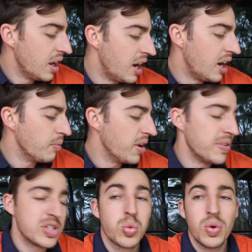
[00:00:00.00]
If
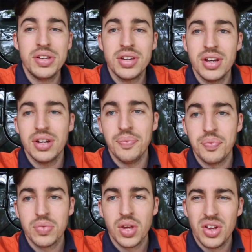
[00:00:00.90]
it's winter,
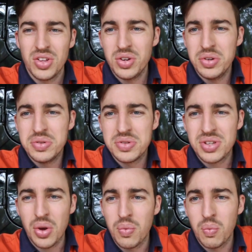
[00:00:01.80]

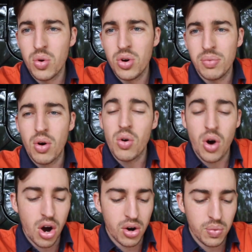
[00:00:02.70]
use warm or
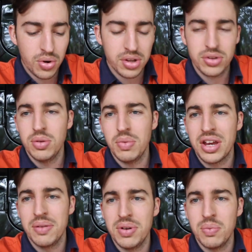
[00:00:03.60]
hot water to
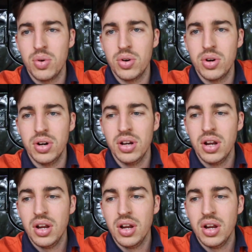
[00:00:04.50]
make it a bit more